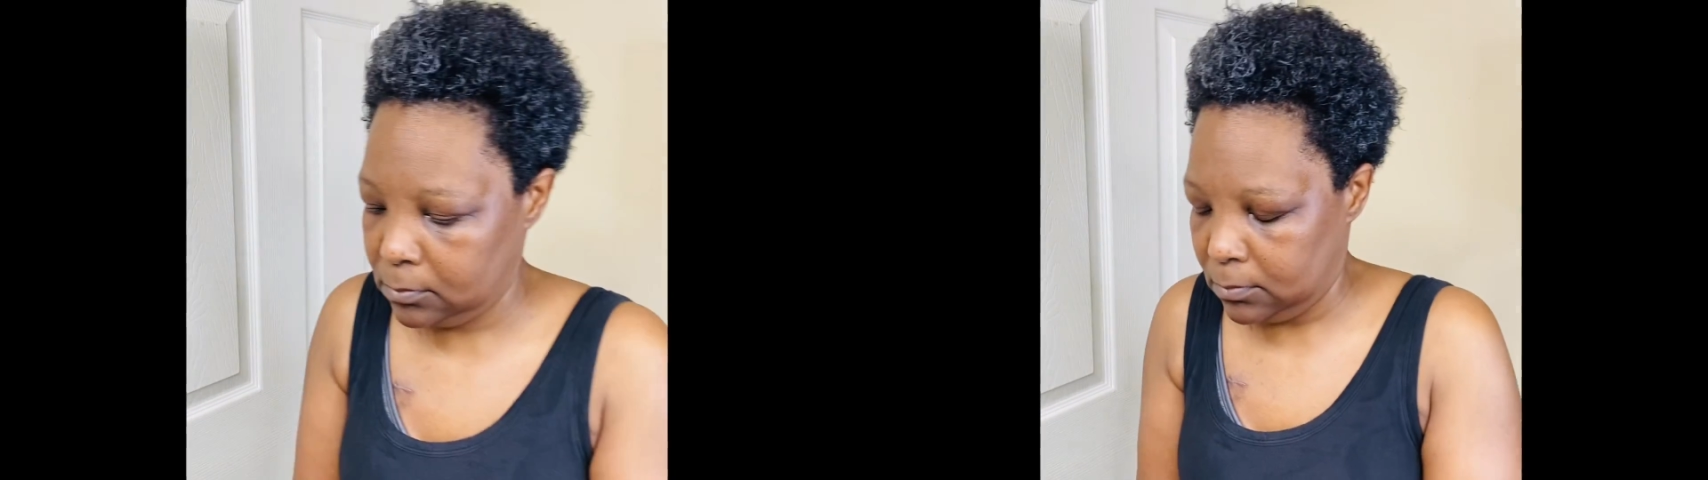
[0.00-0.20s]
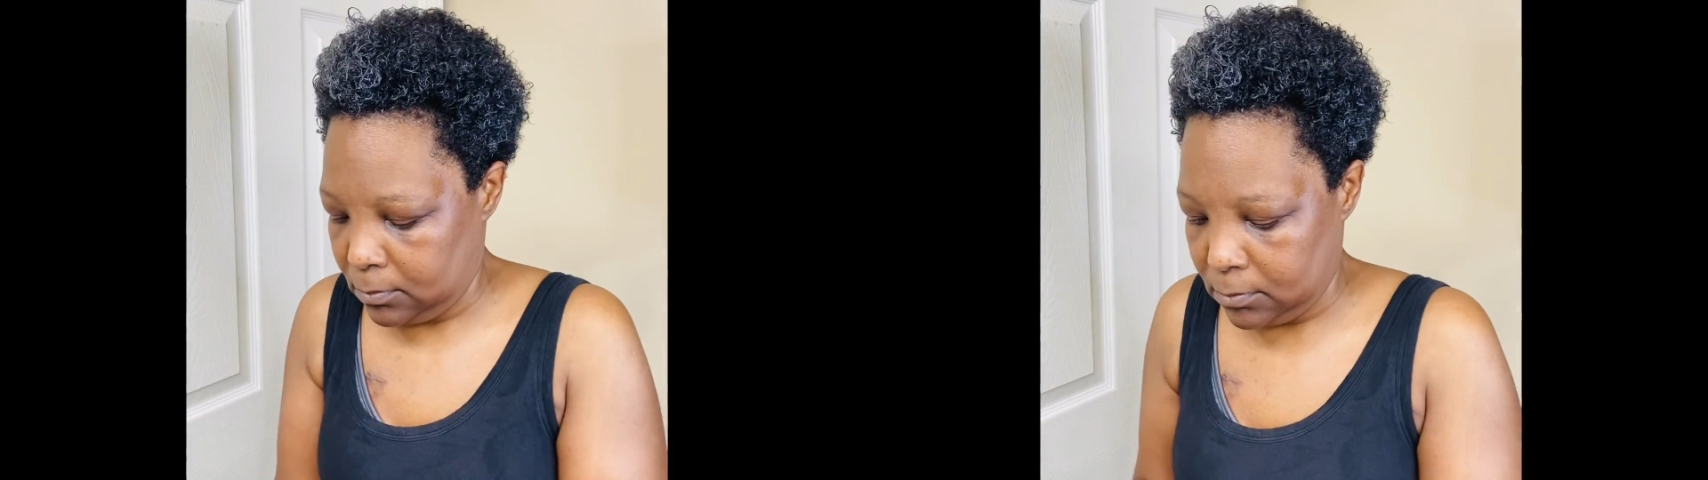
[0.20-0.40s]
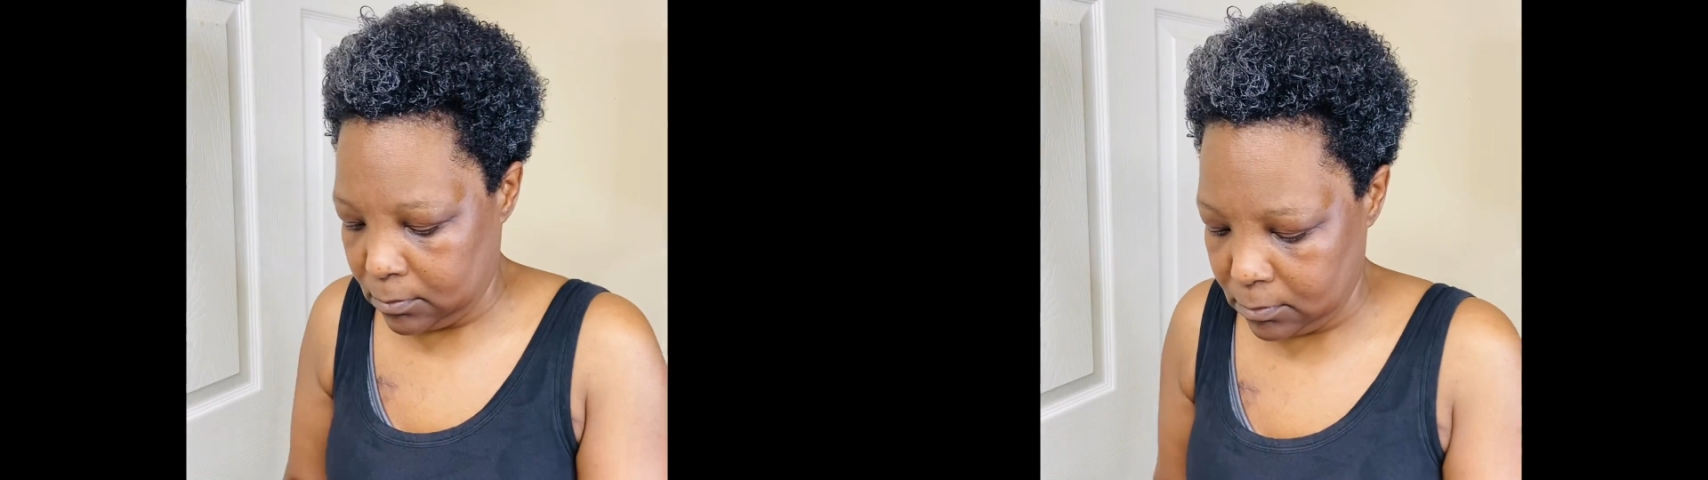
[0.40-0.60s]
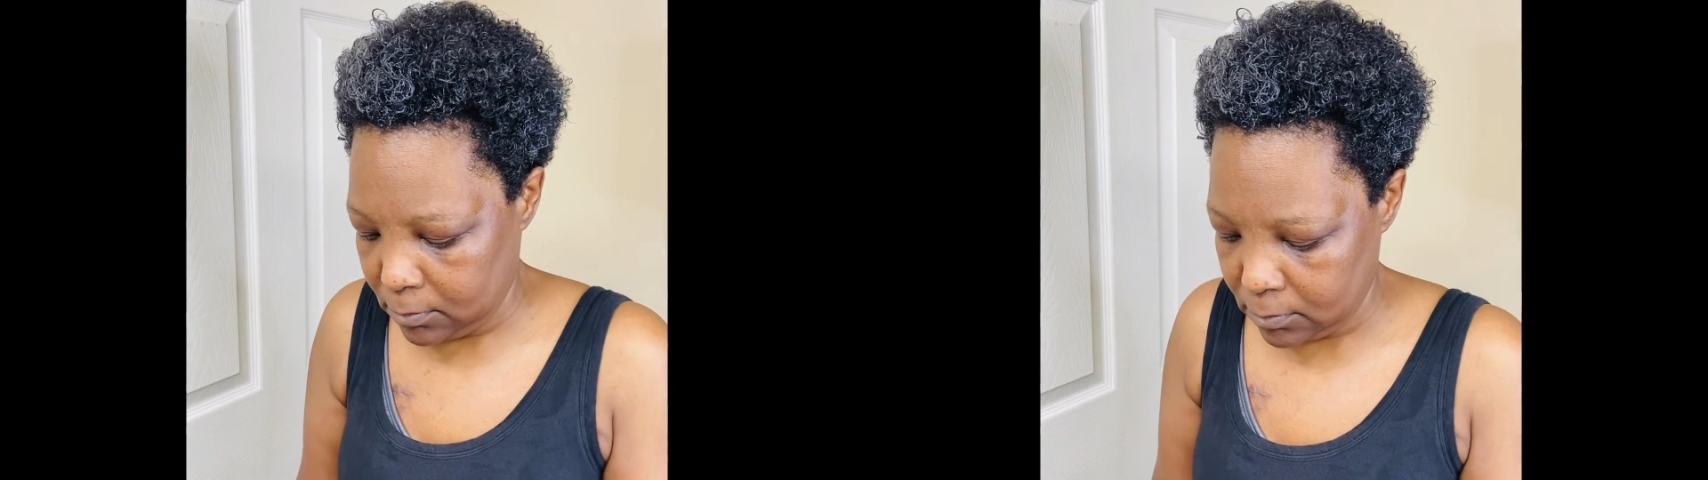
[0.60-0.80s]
on some gloves